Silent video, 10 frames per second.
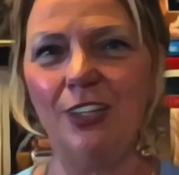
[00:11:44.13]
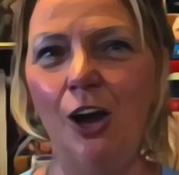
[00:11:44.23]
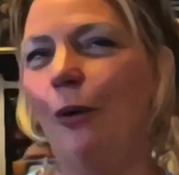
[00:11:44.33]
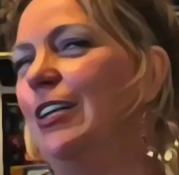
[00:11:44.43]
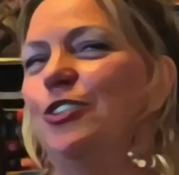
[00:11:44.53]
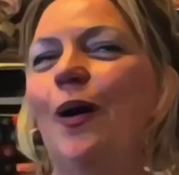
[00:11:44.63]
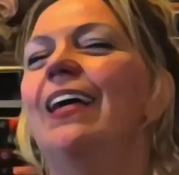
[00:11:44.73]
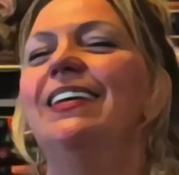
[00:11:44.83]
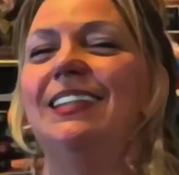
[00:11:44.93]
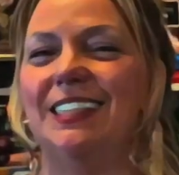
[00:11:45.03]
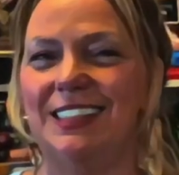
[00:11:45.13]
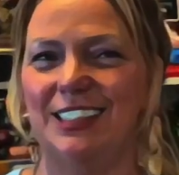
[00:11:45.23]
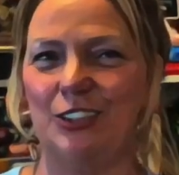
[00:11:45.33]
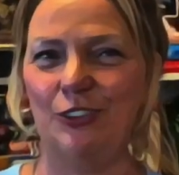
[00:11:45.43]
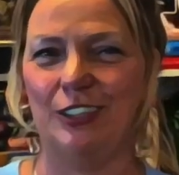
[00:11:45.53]
All right, so I think this is
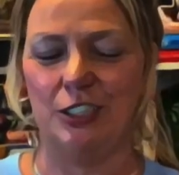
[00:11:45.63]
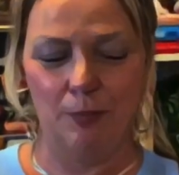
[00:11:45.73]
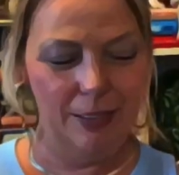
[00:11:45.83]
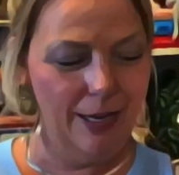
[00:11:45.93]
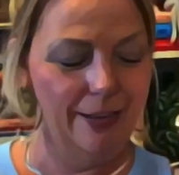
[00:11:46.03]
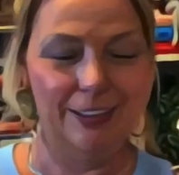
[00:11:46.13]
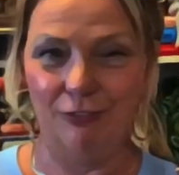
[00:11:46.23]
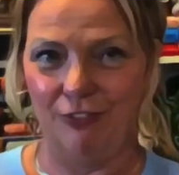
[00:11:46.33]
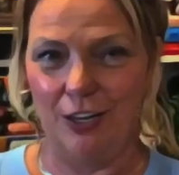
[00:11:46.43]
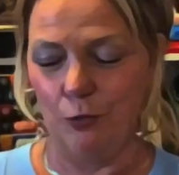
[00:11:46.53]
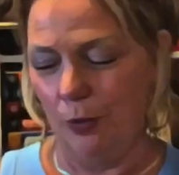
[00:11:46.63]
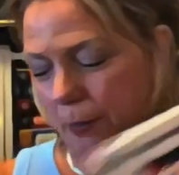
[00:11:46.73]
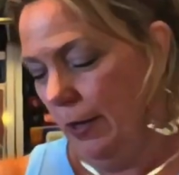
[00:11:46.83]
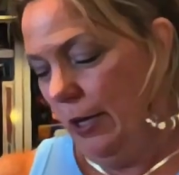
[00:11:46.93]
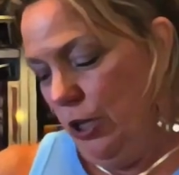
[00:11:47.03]
going to be a fun one.
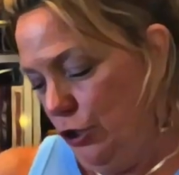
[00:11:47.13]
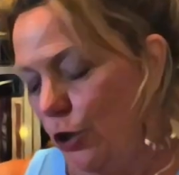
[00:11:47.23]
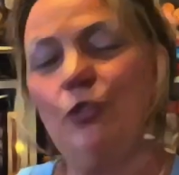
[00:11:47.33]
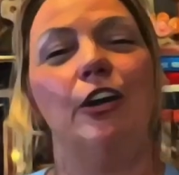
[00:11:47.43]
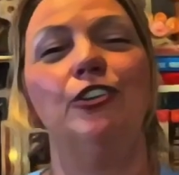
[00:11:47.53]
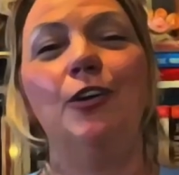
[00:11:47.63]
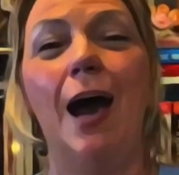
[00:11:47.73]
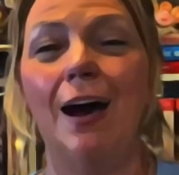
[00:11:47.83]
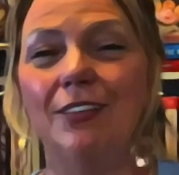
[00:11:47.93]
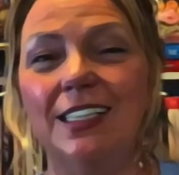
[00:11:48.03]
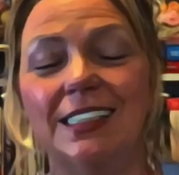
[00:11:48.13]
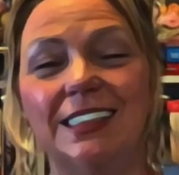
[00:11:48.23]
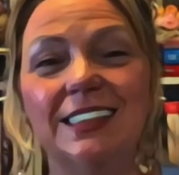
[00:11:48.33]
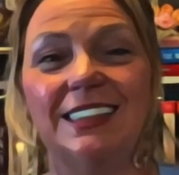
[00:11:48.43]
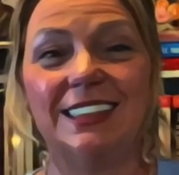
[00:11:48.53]
So there you have it,
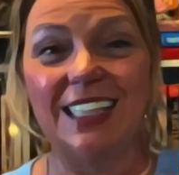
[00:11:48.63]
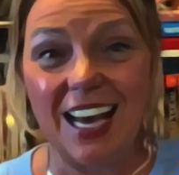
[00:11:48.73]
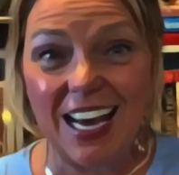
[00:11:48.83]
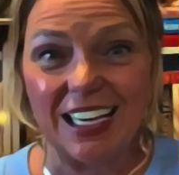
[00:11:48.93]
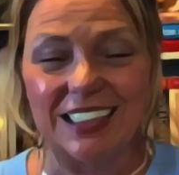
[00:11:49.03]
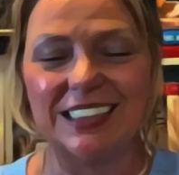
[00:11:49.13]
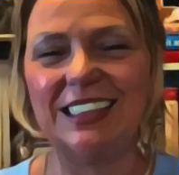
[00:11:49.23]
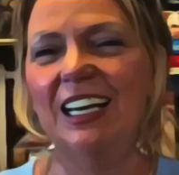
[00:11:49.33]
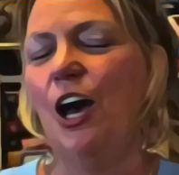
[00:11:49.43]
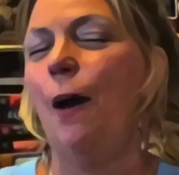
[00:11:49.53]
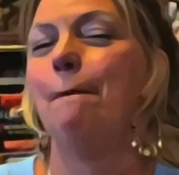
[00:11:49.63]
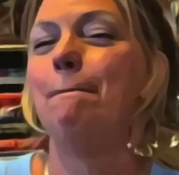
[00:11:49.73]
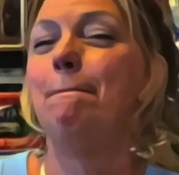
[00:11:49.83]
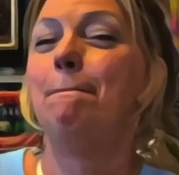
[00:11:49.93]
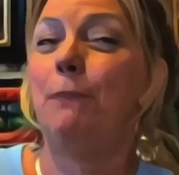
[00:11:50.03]
six
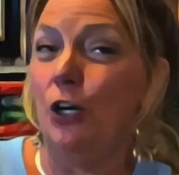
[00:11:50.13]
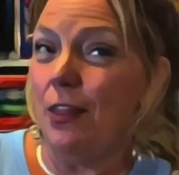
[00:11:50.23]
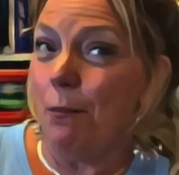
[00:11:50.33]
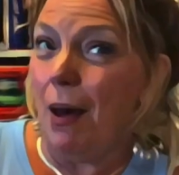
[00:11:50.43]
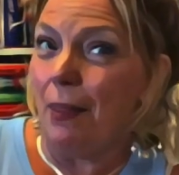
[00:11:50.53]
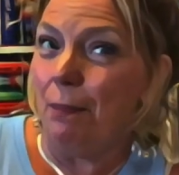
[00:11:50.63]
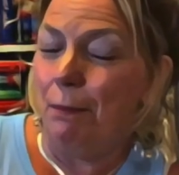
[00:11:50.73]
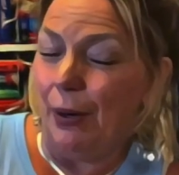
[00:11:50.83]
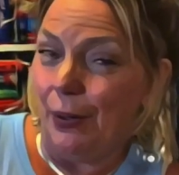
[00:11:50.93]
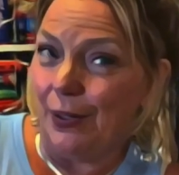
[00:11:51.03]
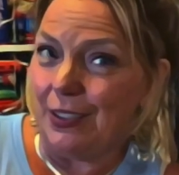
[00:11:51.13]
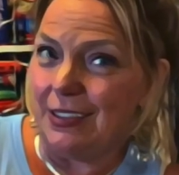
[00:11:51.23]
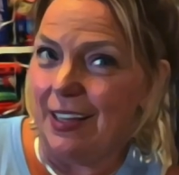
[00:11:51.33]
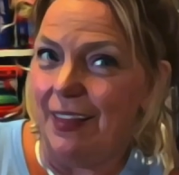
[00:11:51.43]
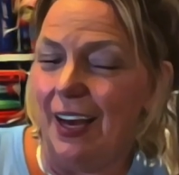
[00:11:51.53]
book of the month books
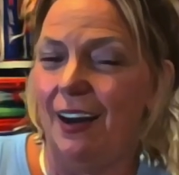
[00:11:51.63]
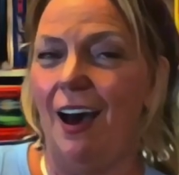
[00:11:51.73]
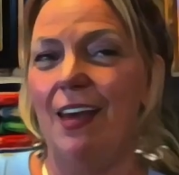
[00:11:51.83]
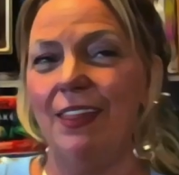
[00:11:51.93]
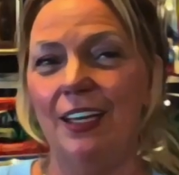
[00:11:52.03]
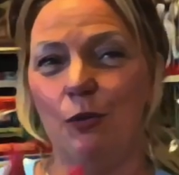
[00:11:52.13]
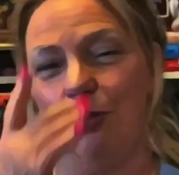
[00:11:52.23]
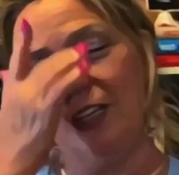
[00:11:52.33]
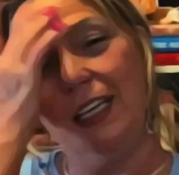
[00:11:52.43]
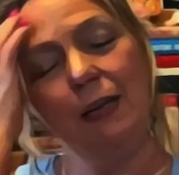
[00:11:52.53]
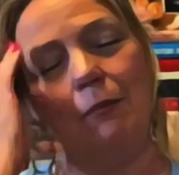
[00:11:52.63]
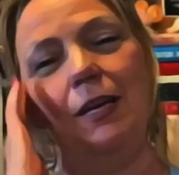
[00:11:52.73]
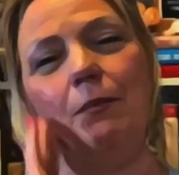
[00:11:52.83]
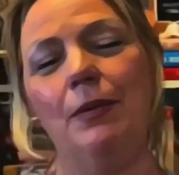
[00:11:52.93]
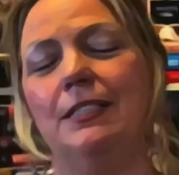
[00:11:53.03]
that I think will keep
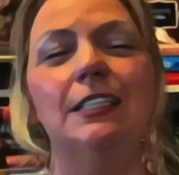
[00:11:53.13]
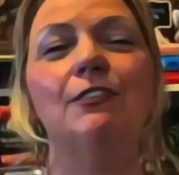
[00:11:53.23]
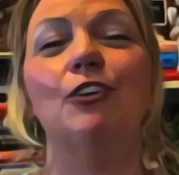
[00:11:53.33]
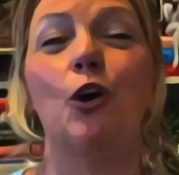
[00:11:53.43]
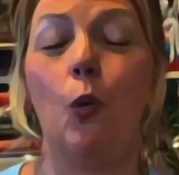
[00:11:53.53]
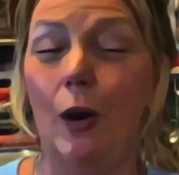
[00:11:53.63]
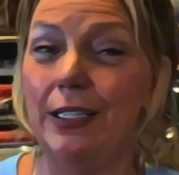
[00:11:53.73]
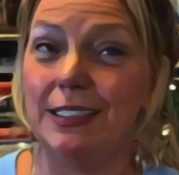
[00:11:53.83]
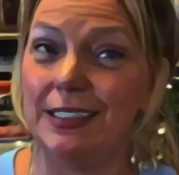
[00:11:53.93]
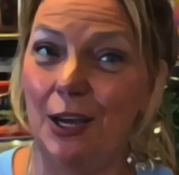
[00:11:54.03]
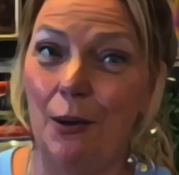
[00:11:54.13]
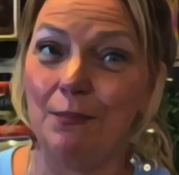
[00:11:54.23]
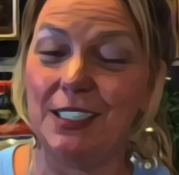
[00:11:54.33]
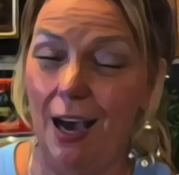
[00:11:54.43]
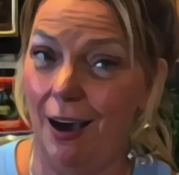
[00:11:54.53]
me busy for quite some
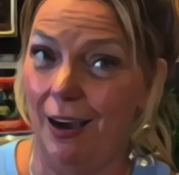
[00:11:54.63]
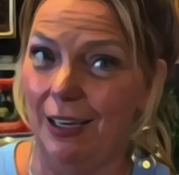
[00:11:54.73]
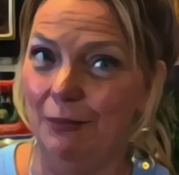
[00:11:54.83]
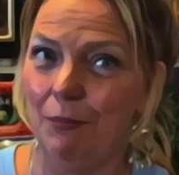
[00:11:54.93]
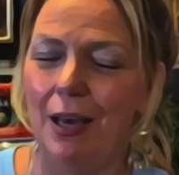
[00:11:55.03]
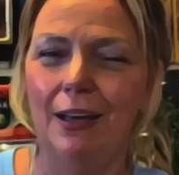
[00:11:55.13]
time.